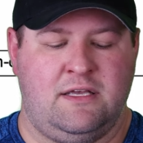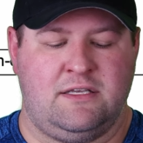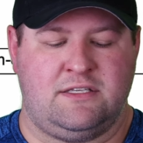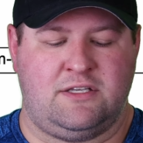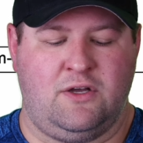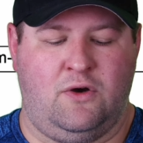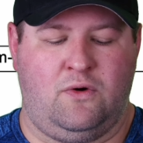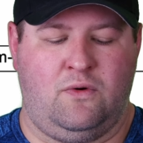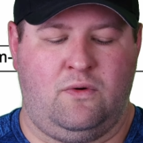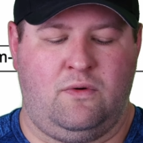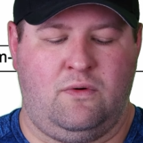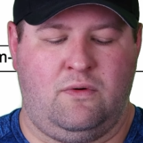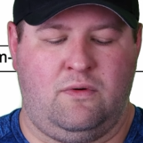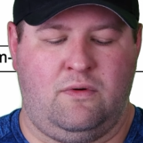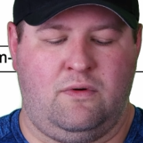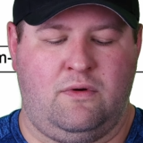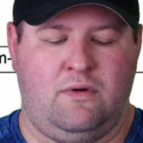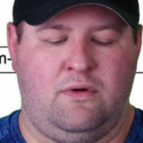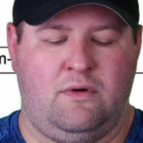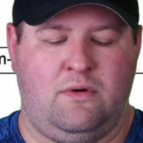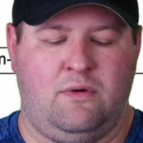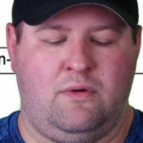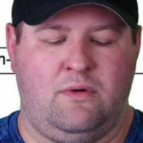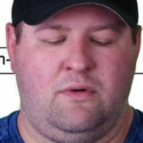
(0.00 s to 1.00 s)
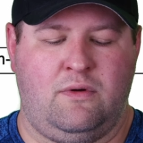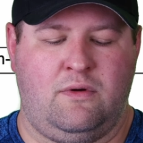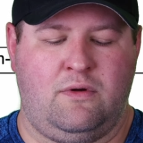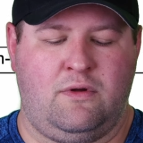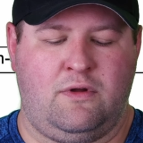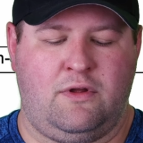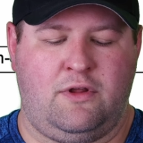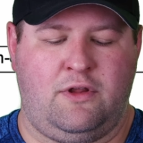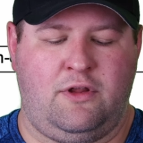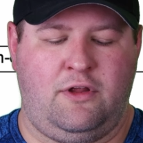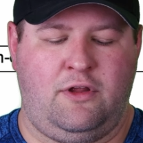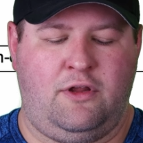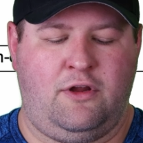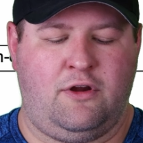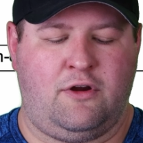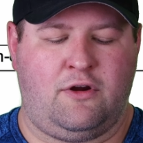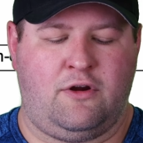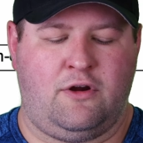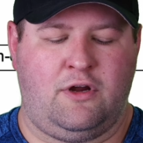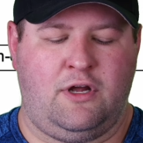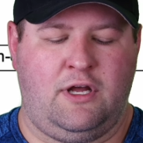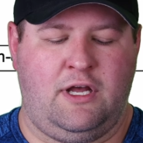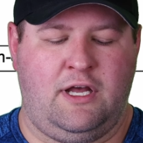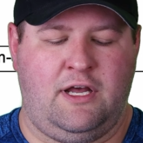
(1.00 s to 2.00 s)
So
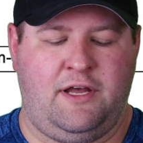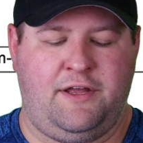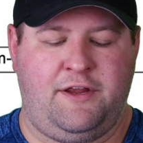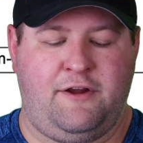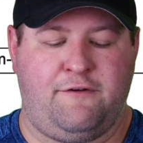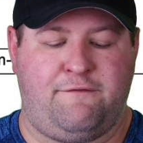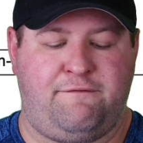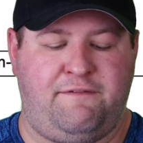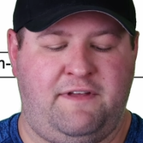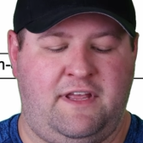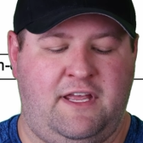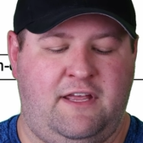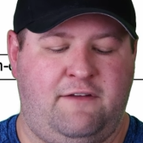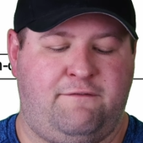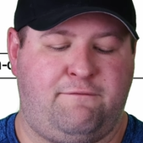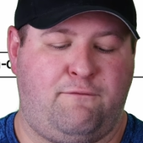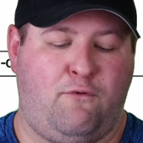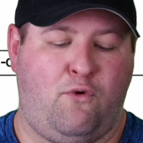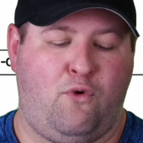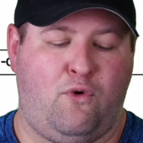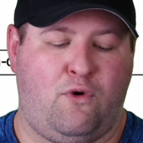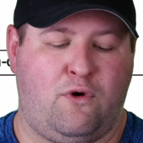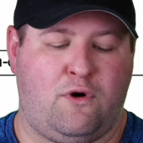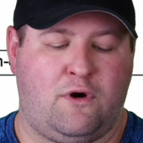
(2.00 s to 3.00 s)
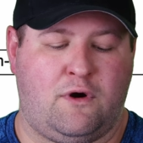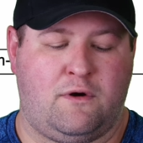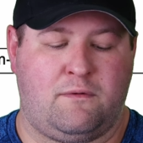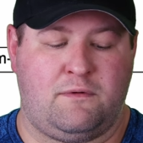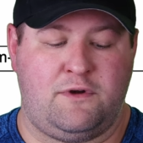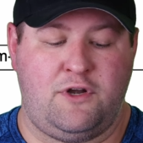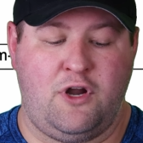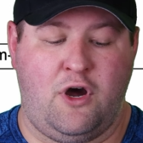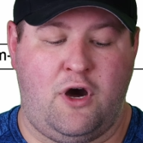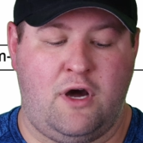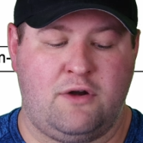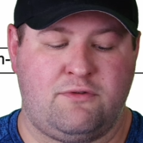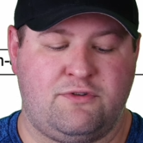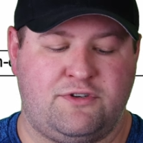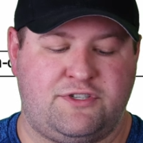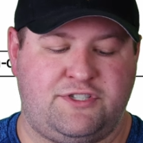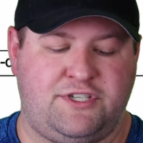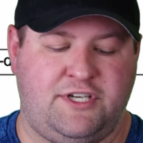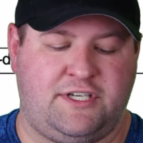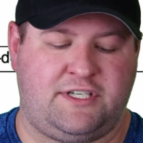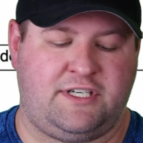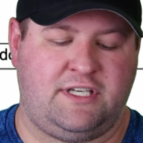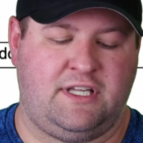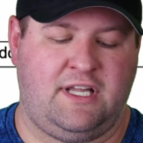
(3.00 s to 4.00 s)
your fee for
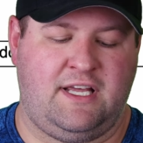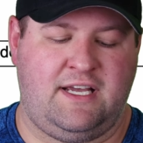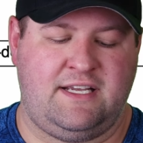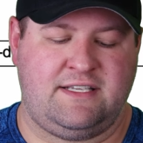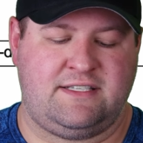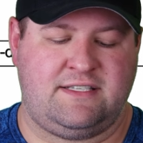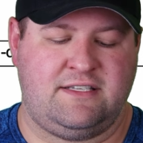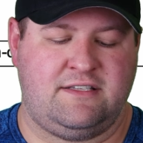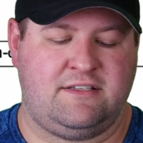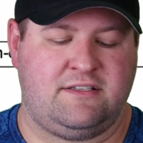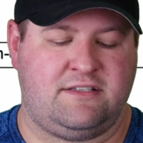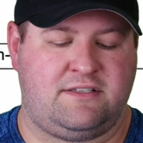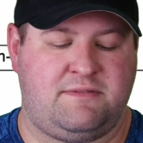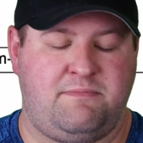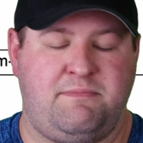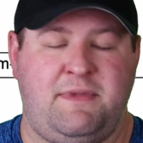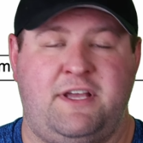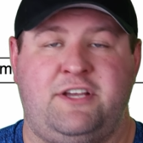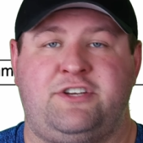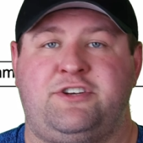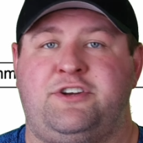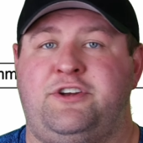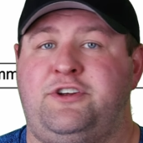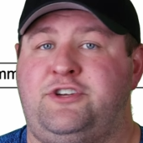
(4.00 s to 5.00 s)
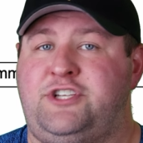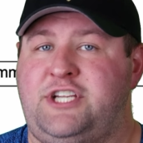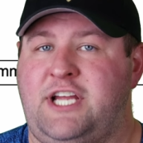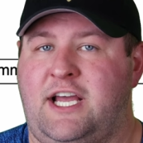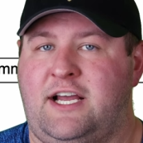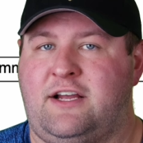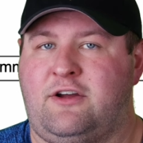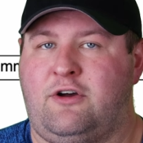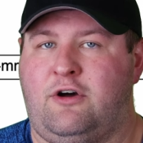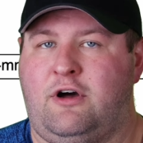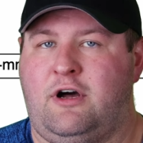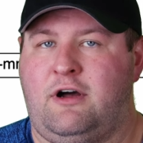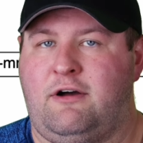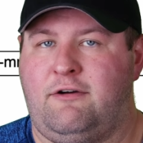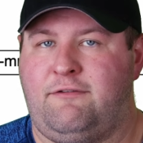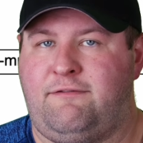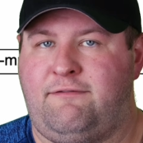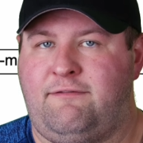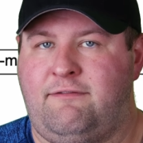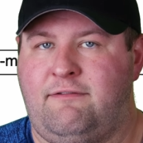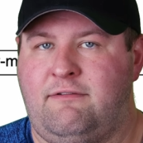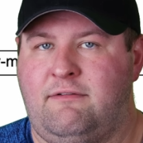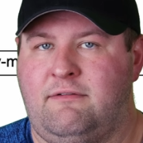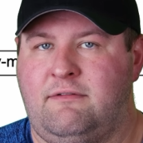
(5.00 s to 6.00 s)
non-restricted license, make sure you check
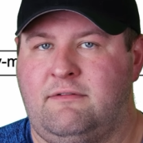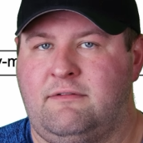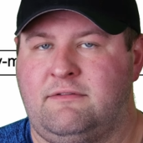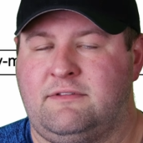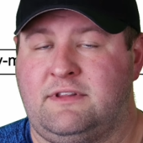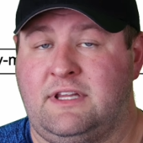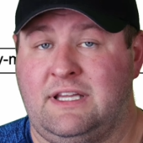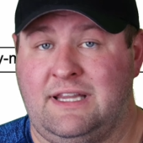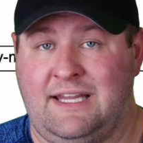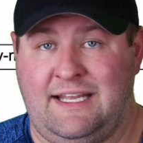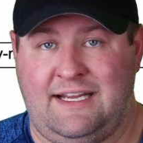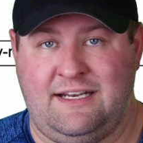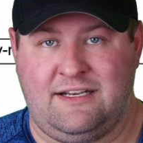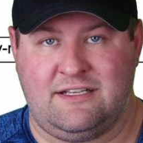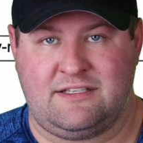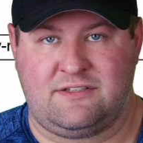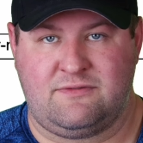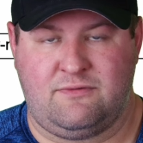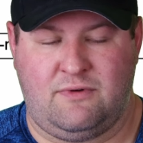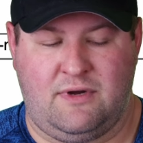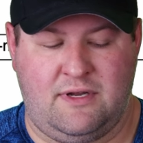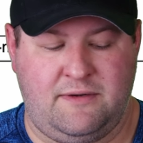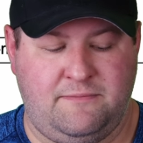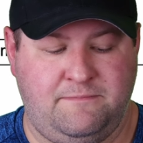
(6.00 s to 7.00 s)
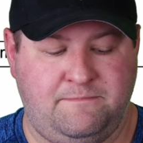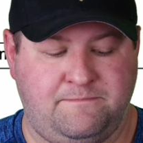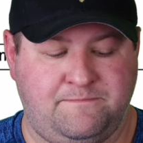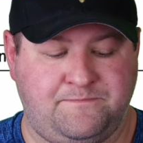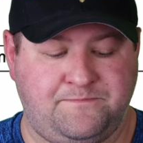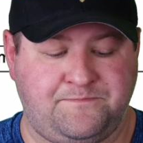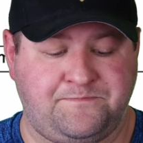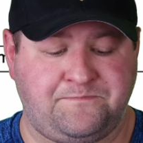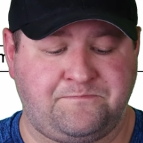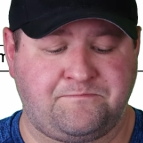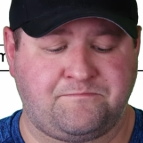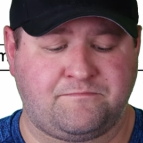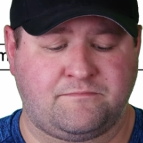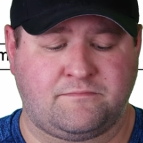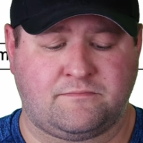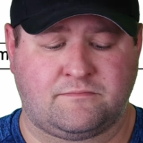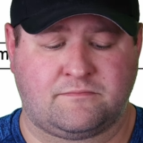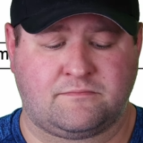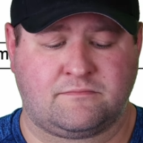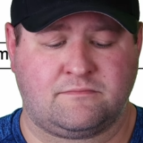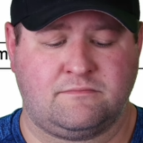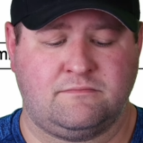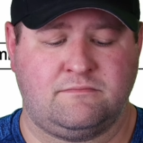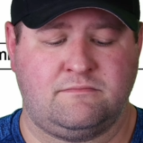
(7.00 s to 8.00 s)
off the latest one.
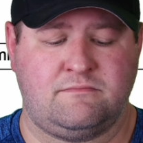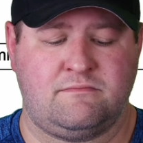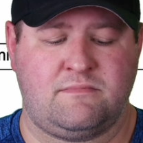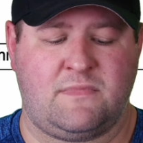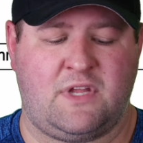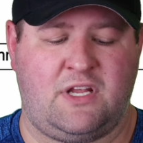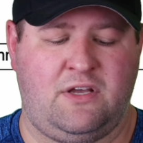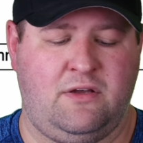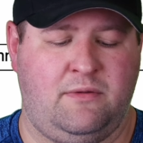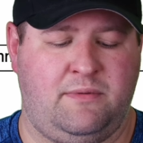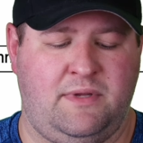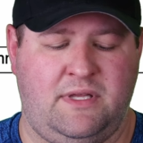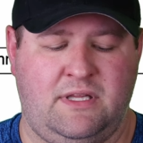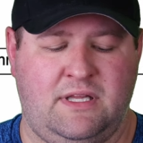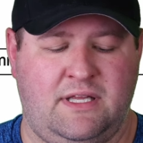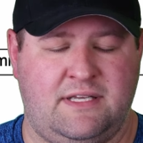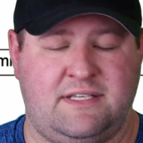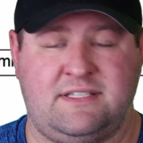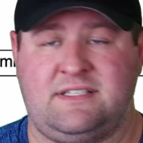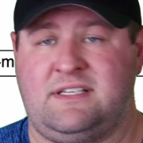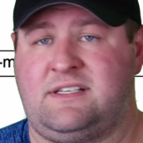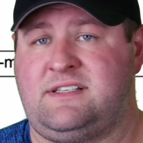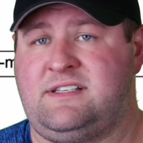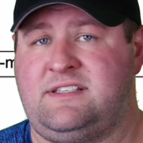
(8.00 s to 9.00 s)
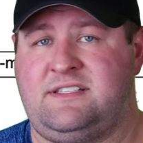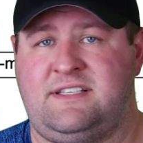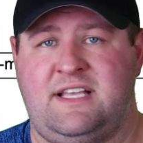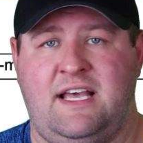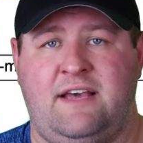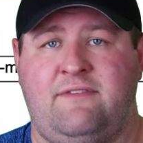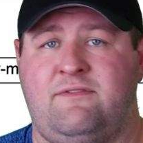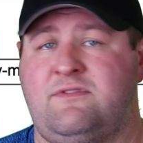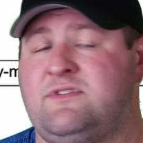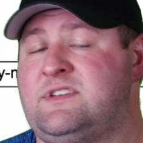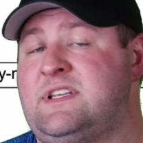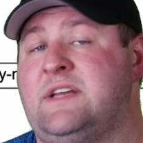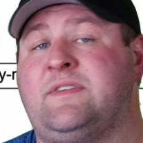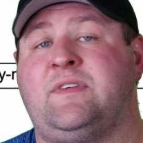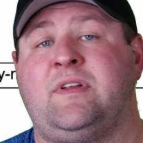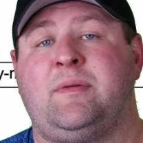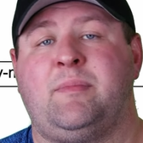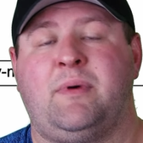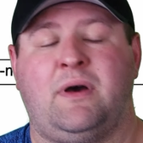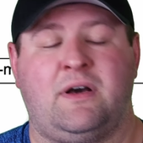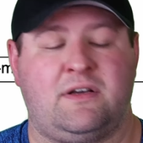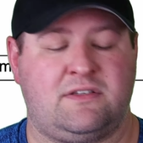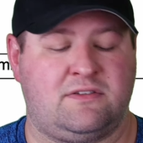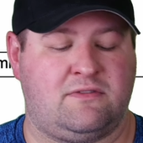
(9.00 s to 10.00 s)
Could be like 67,
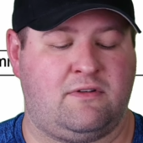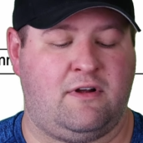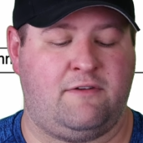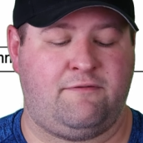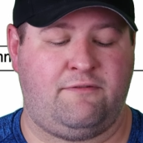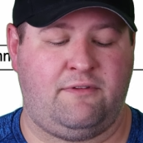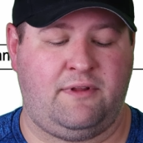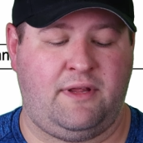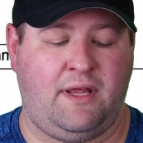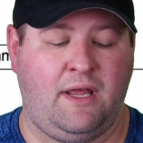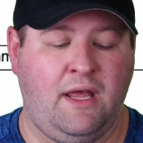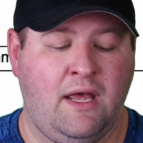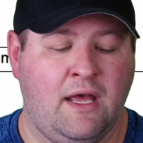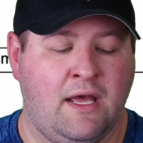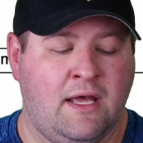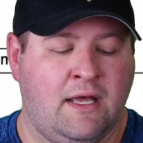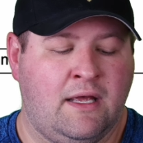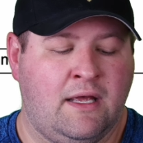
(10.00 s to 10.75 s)
70 bucks roughly.